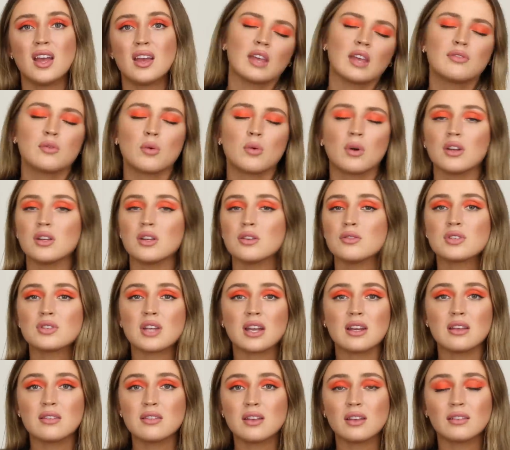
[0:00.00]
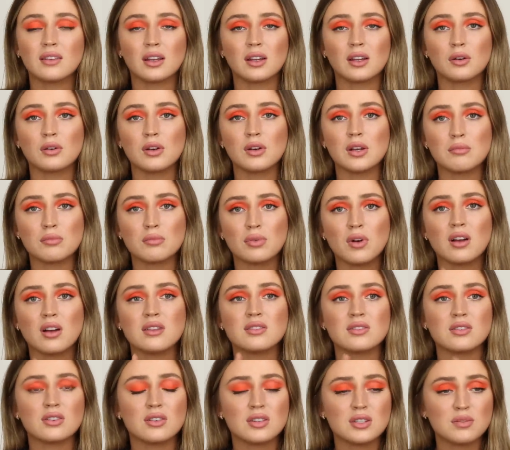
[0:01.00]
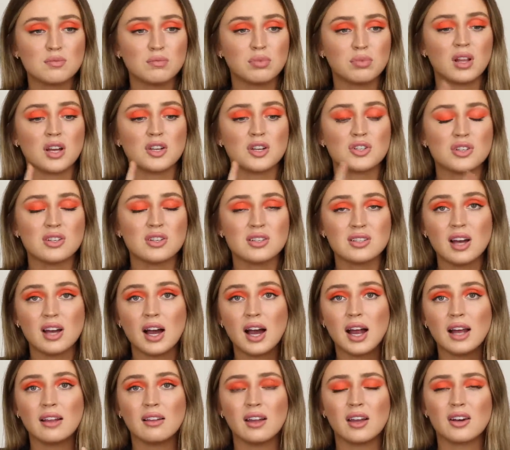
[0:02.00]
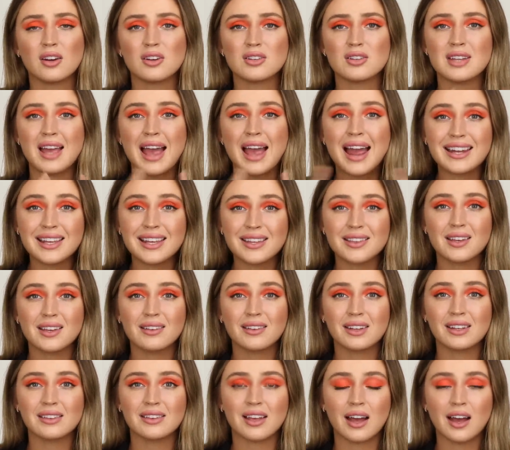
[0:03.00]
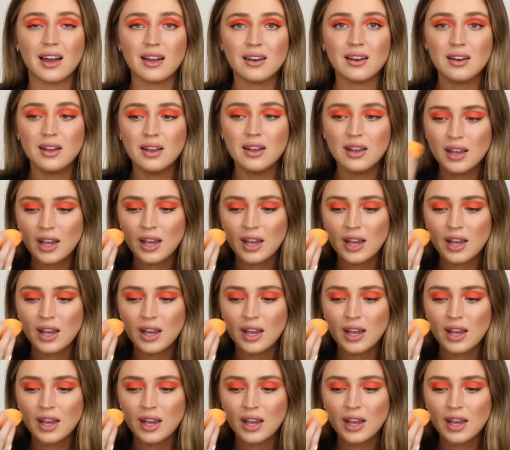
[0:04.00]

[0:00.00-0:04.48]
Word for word: If you wanna use anything like cream bronzers, blushes, highlighters, anything like that,